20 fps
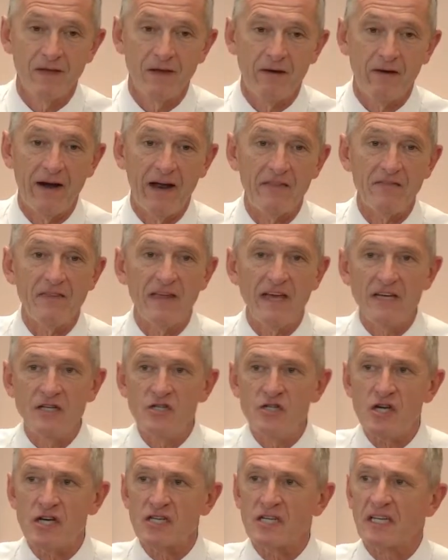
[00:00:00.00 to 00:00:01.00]
All right? They
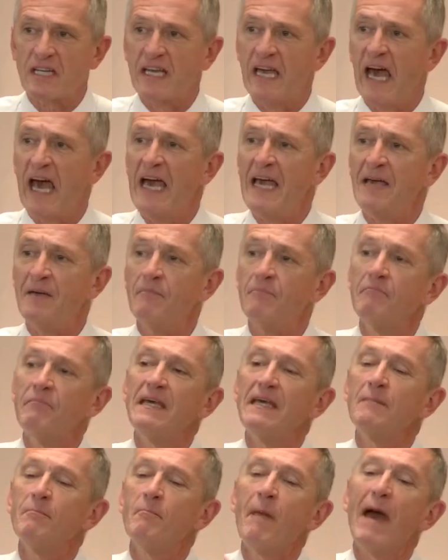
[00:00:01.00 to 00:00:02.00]
just can't
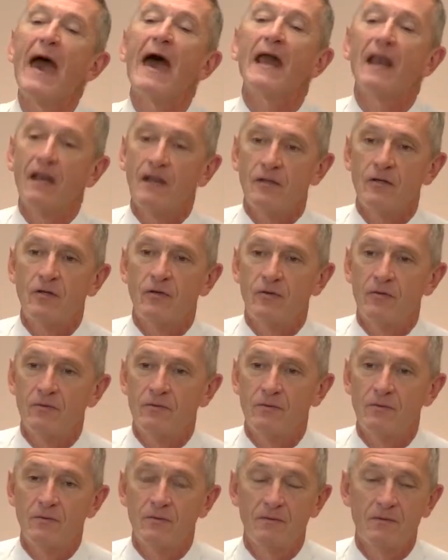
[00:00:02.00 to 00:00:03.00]
be mad at you.
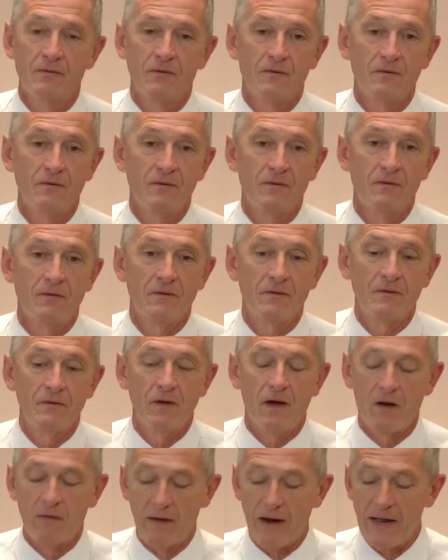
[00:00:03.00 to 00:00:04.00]

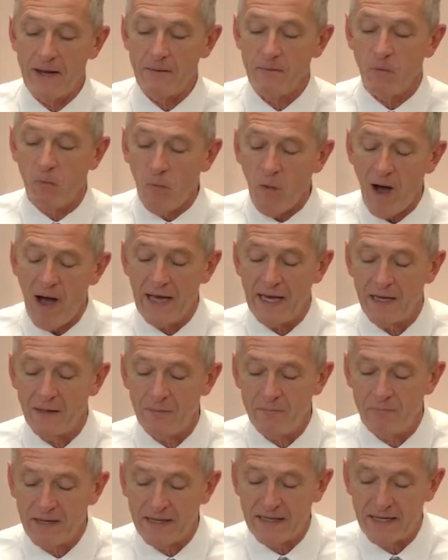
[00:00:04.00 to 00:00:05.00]
All right? Why?
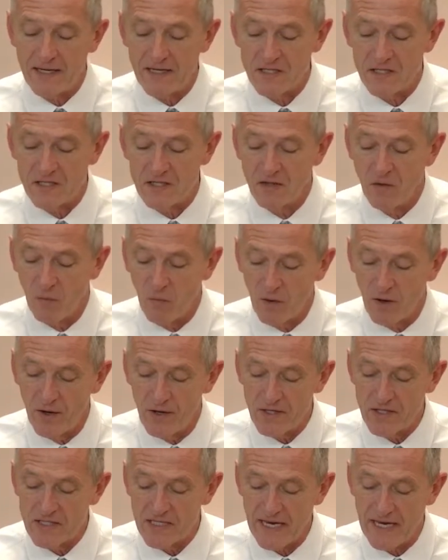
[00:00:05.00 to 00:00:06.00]
Because the
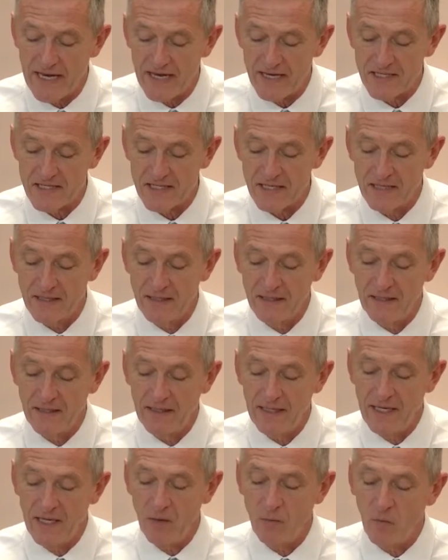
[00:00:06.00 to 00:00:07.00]
Word says
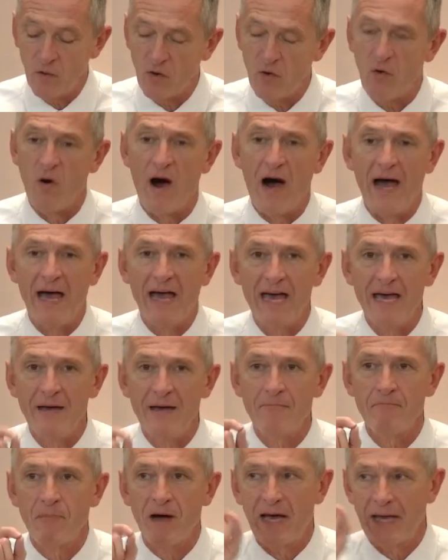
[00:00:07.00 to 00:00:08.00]
it will quiet
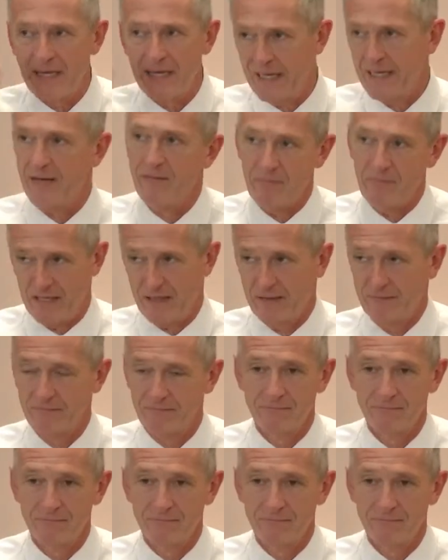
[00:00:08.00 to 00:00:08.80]
my enemy.